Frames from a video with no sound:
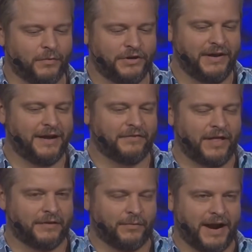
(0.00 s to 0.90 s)
when you have a
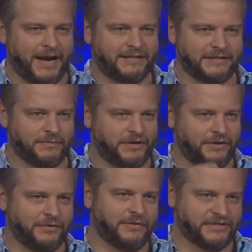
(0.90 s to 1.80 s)
lot of rads is when
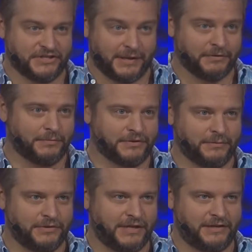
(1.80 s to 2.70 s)
you're susceptible to
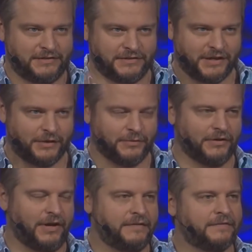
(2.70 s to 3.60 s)
mutations, like in
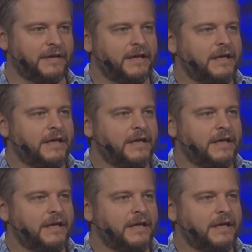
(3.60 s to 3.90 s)
real life.